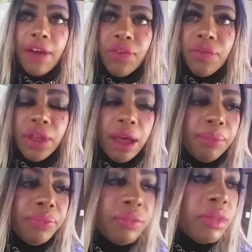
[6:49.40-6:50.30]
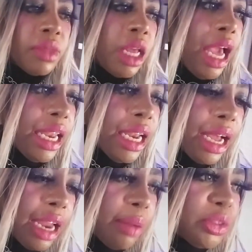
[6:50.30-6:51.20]
of them. And I
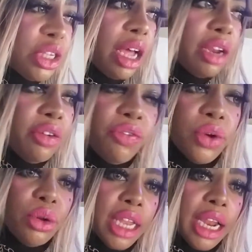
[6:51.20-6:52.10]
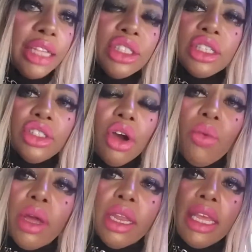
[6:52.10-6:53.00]
got a ton of food that I just don't
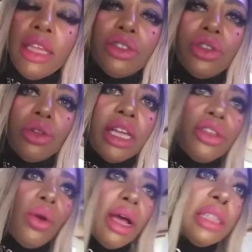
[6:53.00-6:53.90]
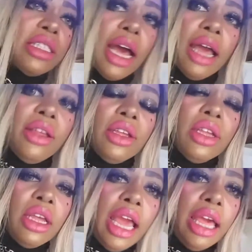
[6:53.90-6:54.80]
want to eat. So let's go outside
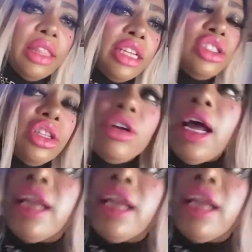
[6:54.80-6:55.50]
and let's learn how to